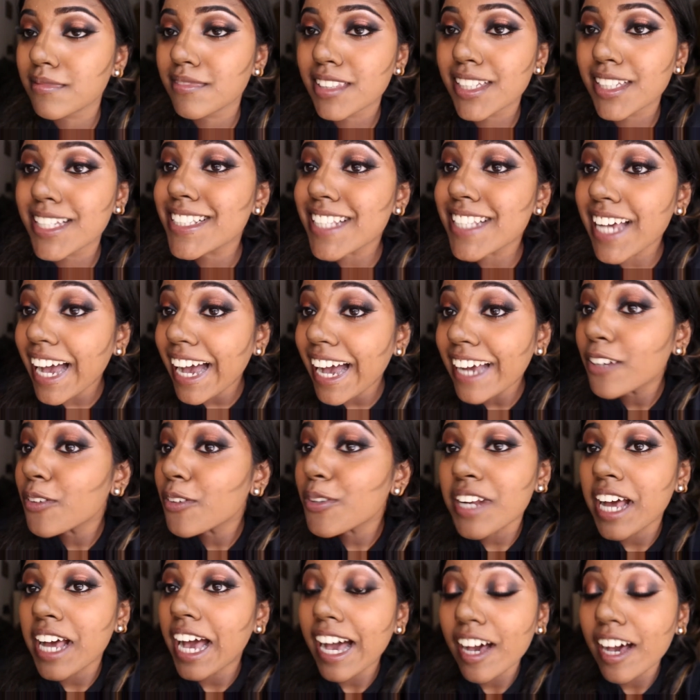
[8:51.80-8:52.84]
Because I
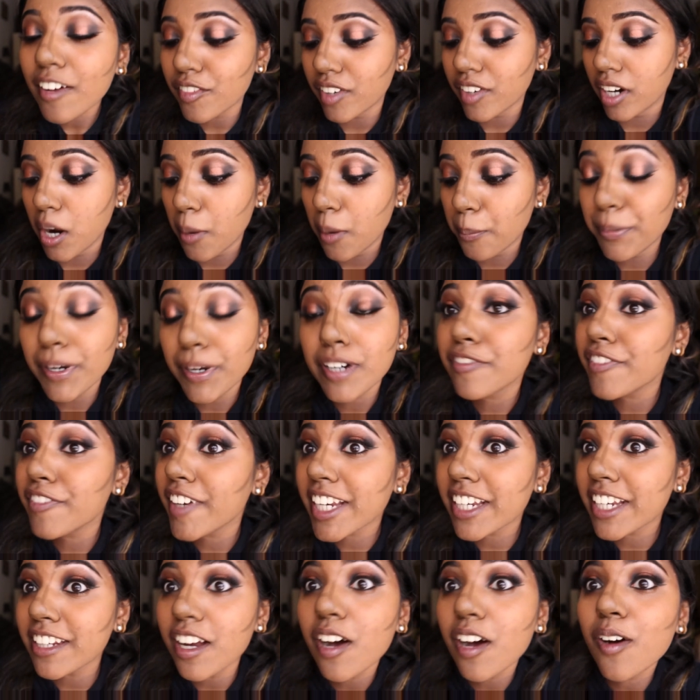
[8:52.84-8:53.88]
don't have a
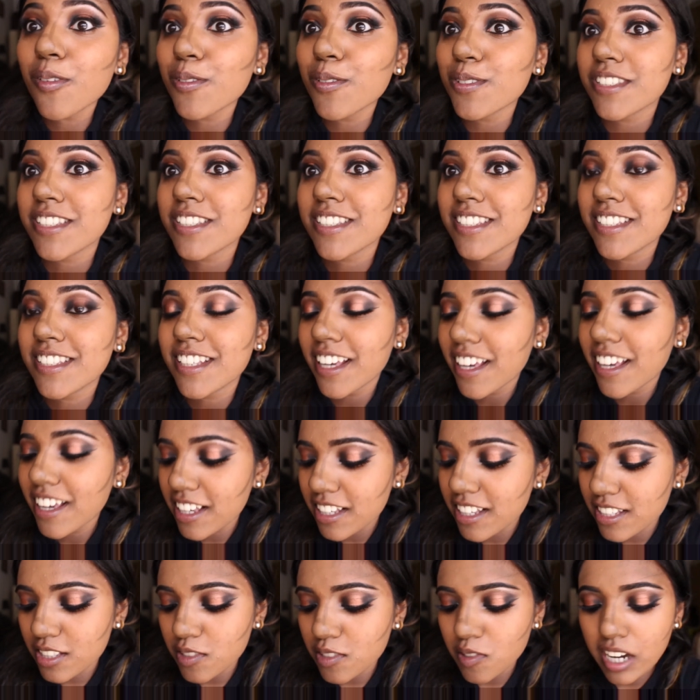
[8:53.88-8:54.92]
perfect nose,
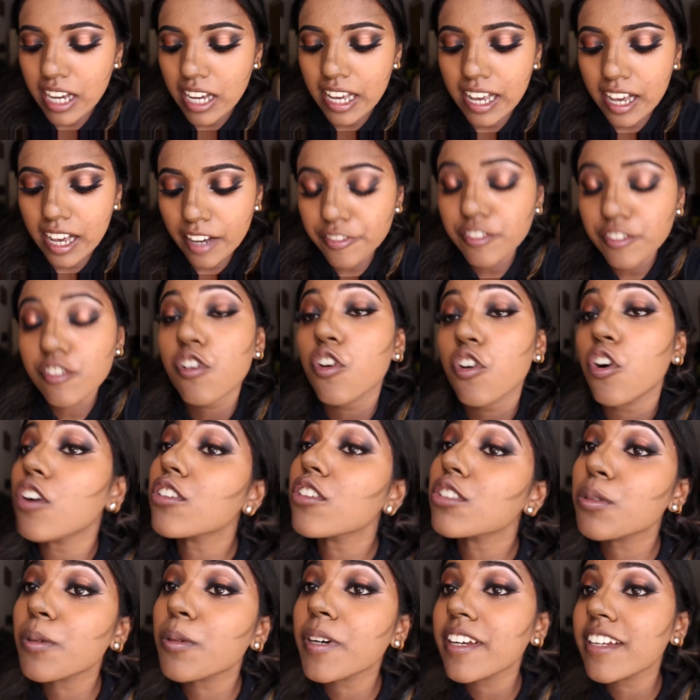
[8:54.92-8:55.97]
so I have to
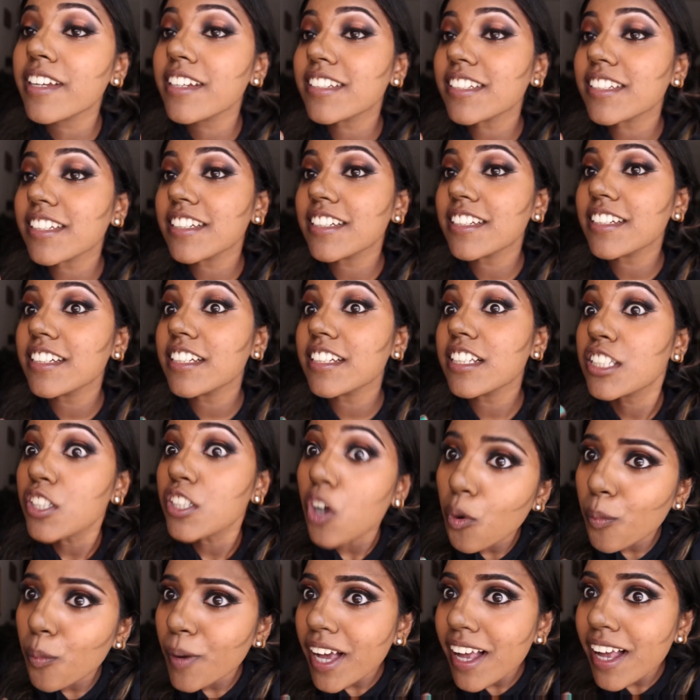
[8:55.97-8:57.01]
contour it
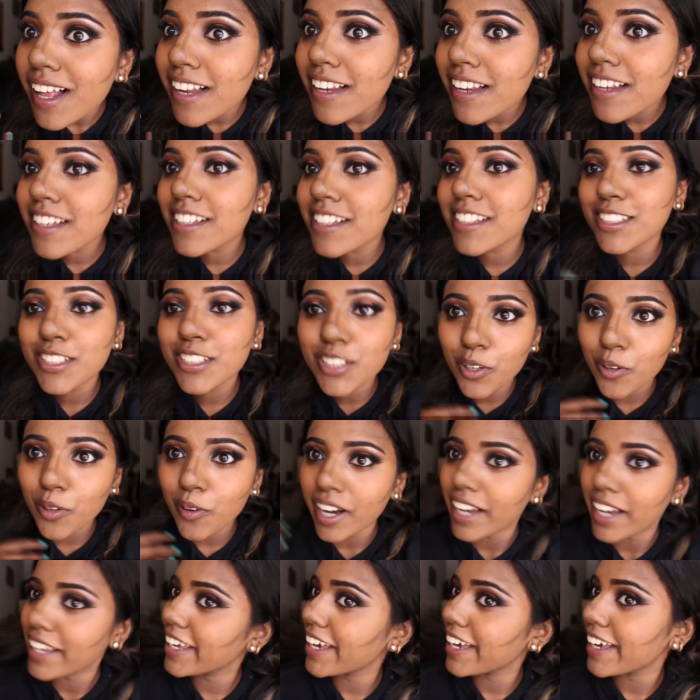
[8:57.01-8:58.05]
so well so
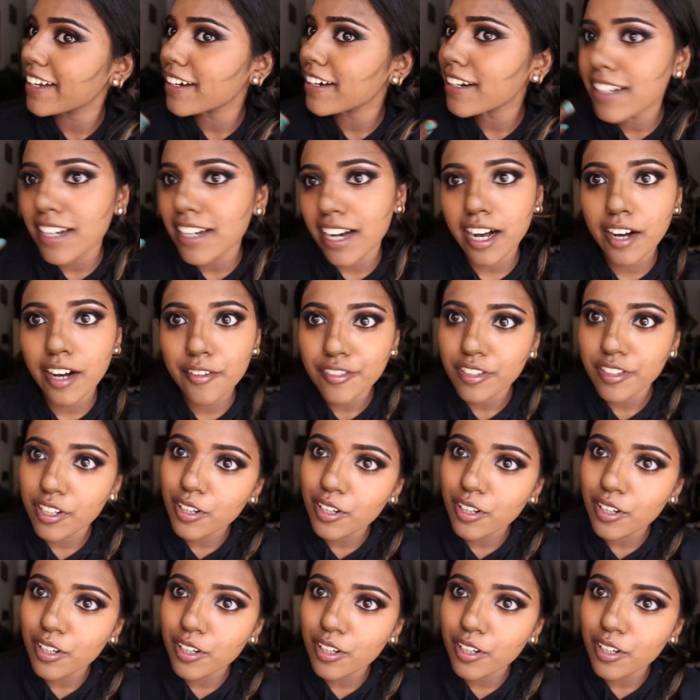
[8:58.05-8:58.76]
I get a carved